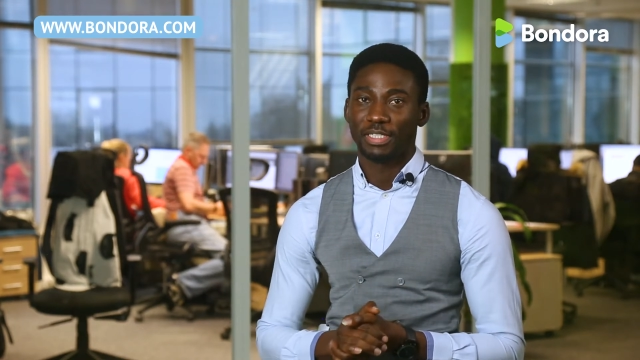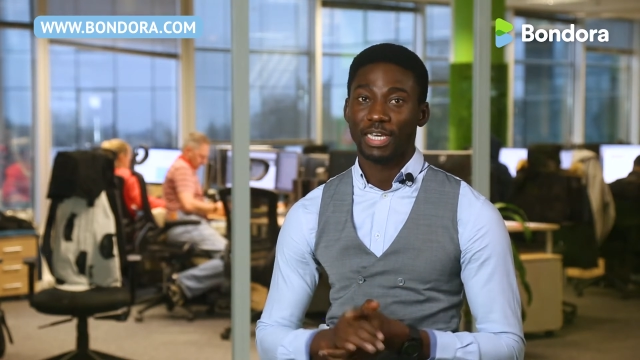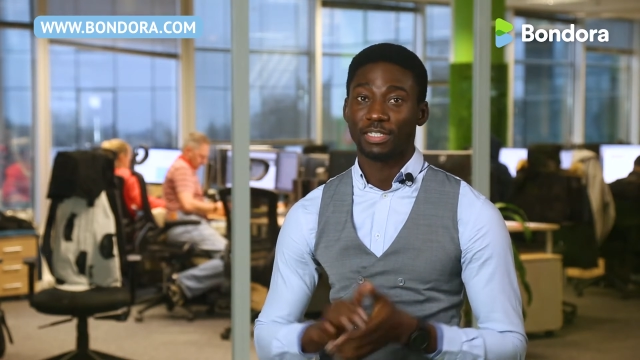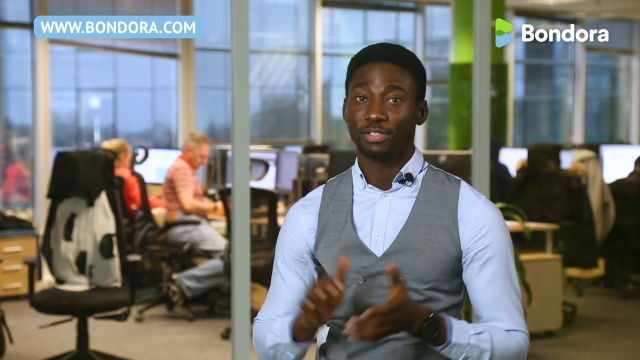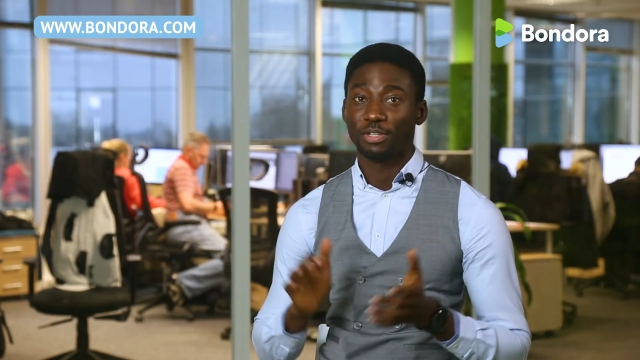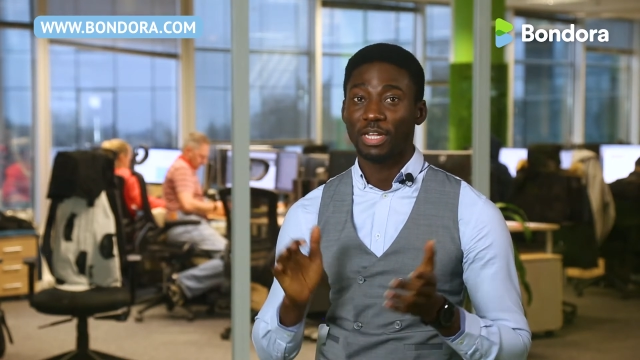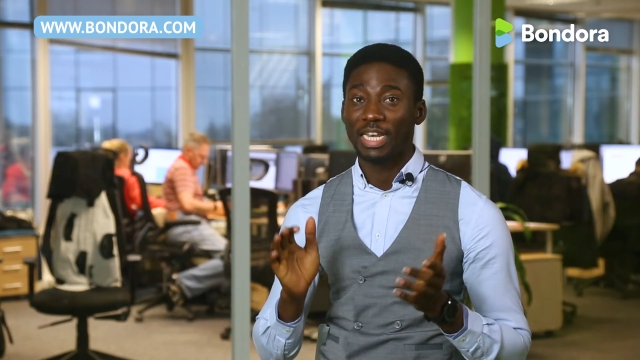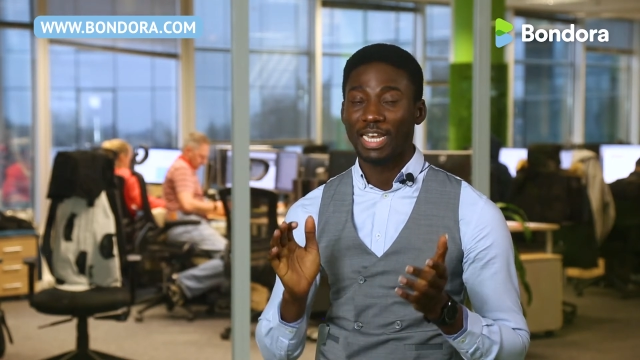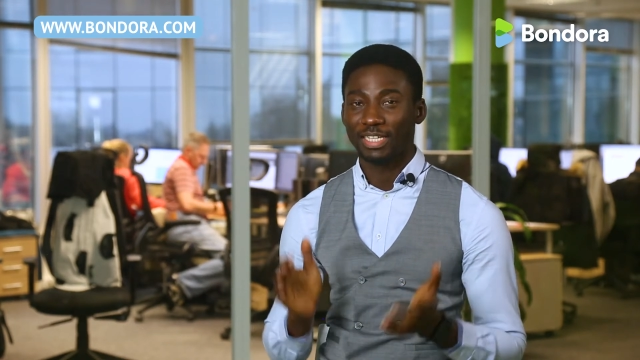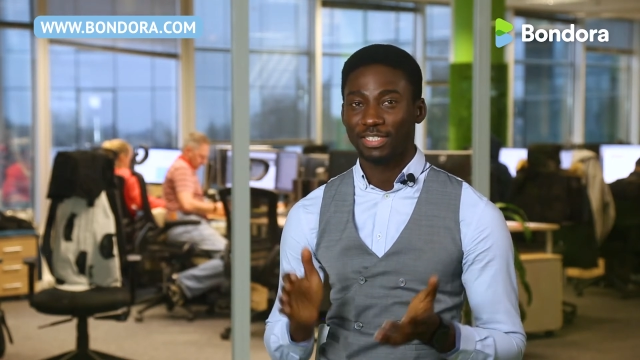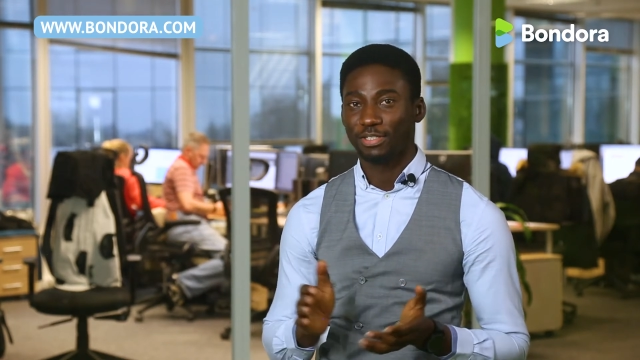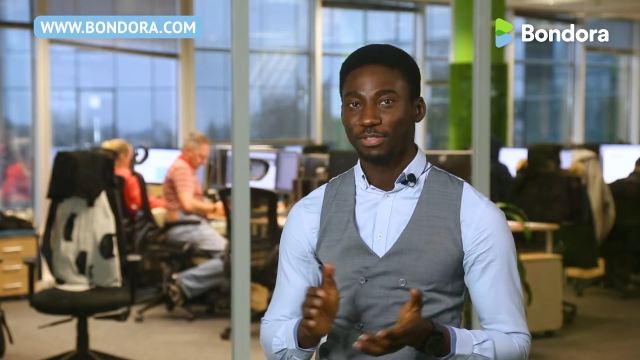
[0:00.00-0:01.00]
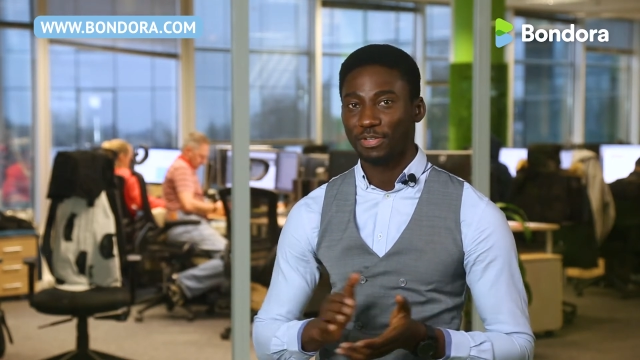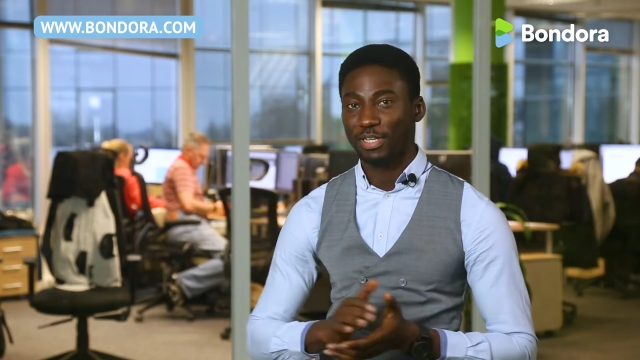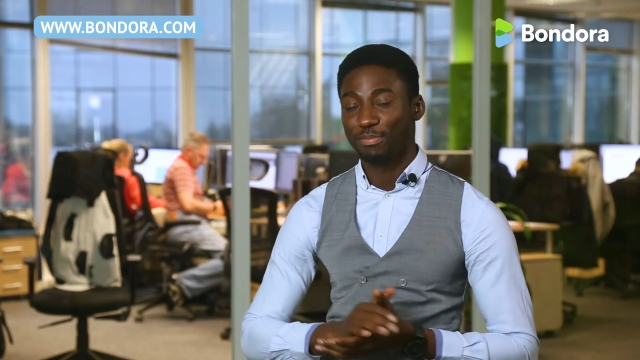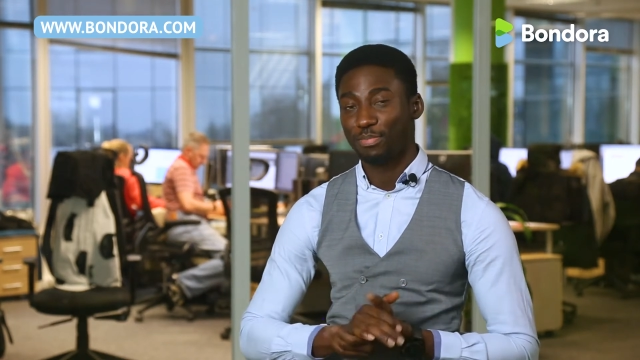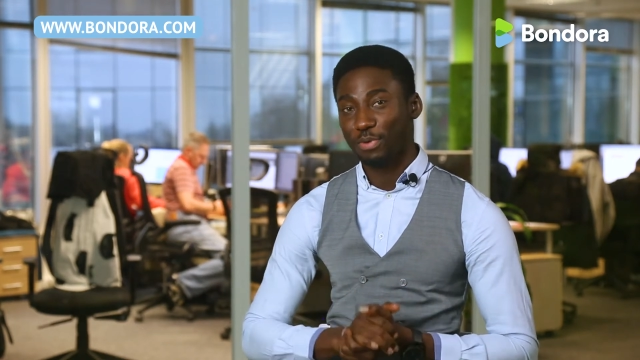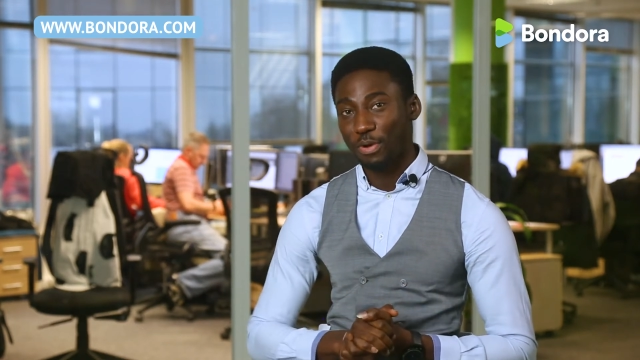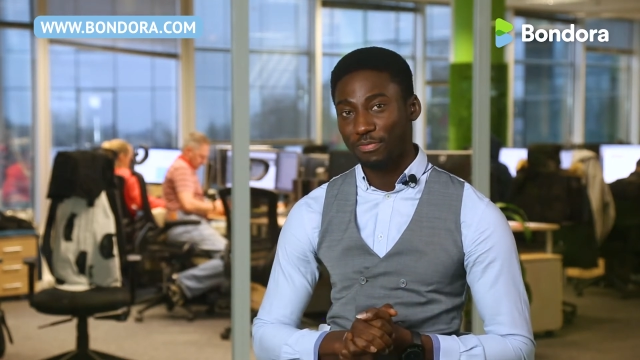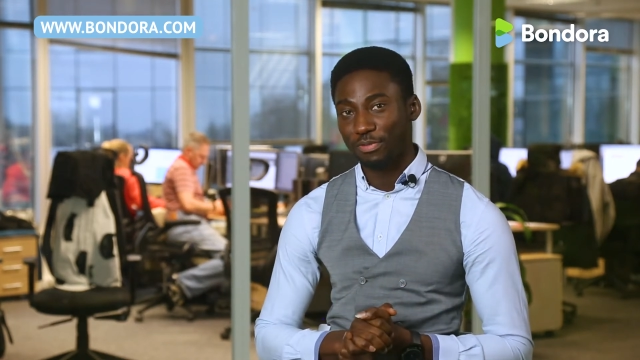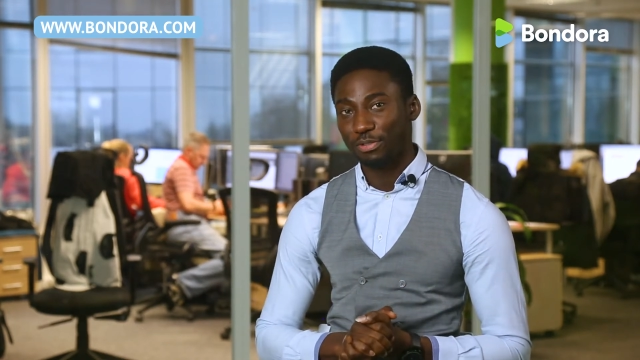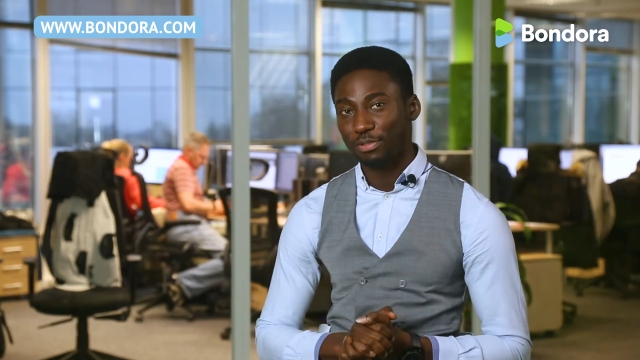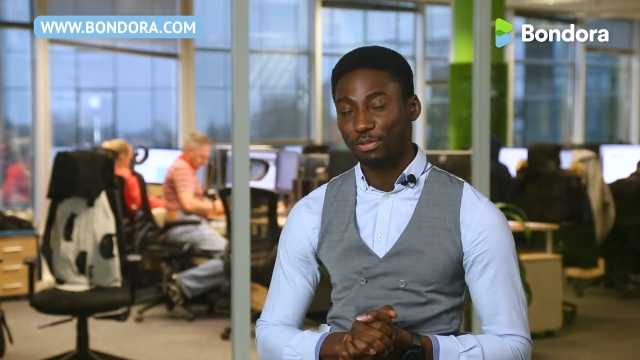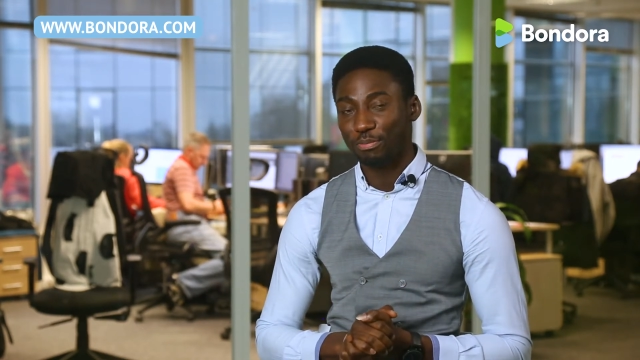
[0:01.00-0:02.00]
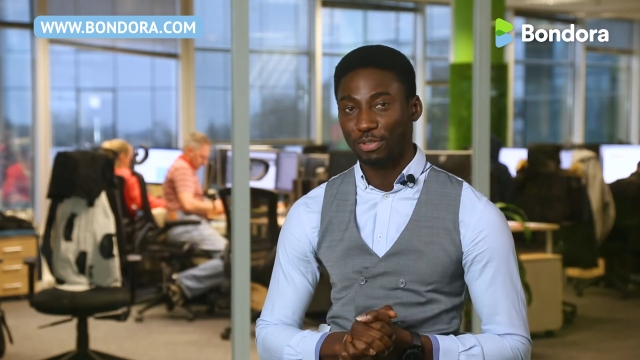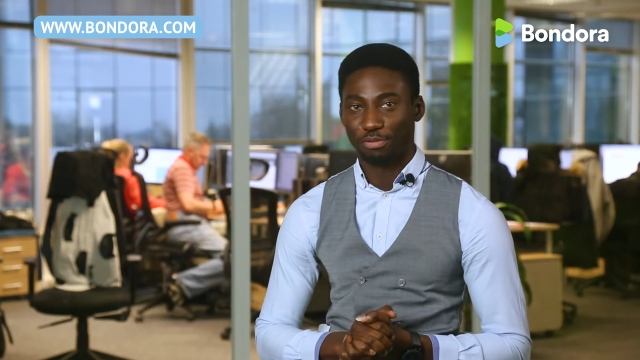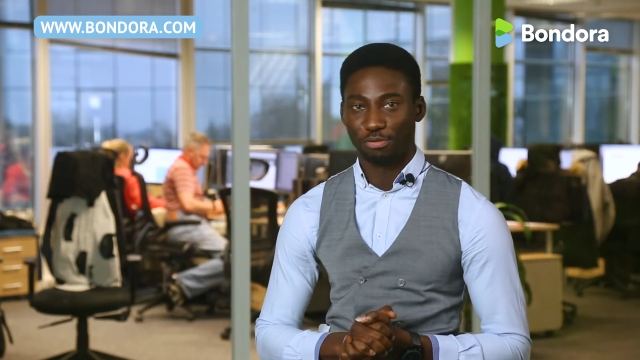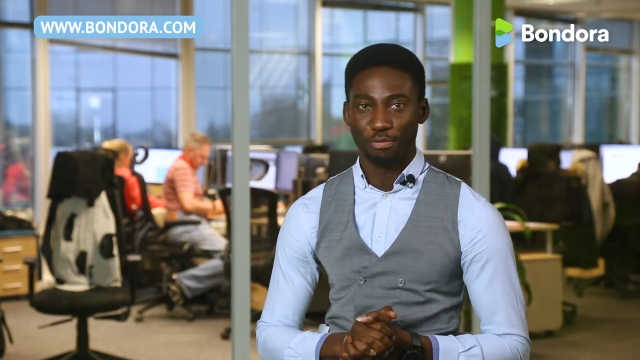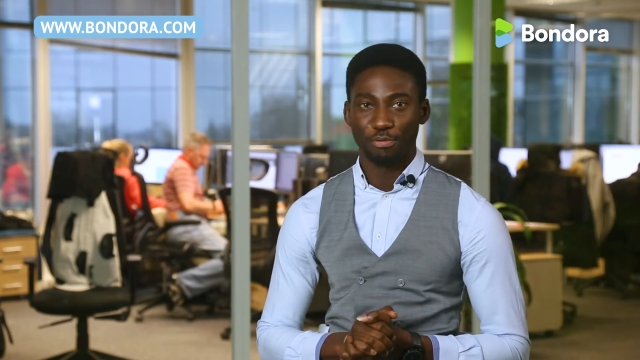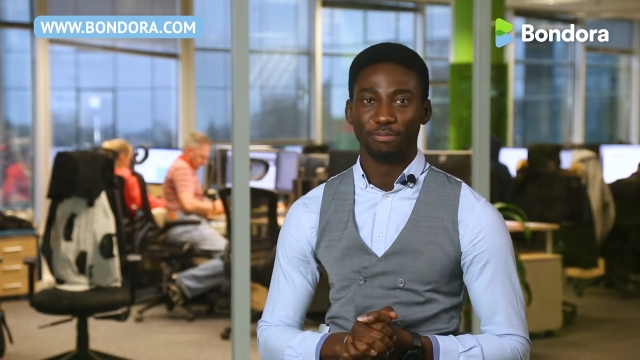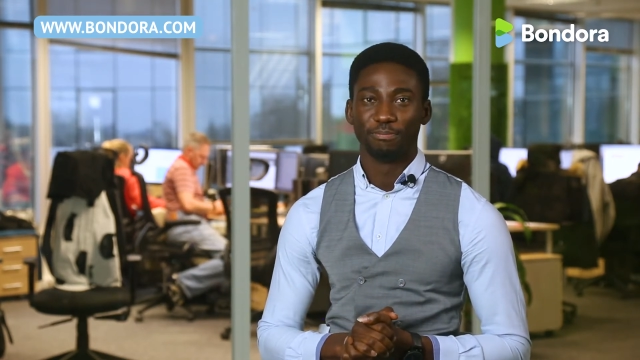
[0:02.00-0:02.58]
has not necessarily proven to be true.